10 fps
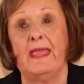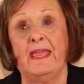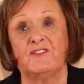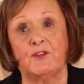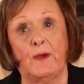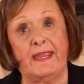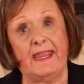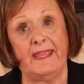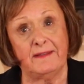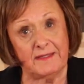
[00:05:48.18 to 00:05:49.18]
And so I
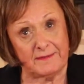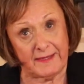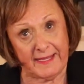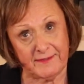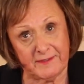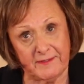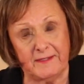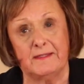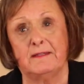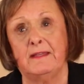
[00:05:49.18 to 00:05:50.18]
handed it
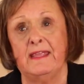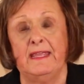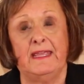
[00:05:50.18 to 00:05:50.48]
in,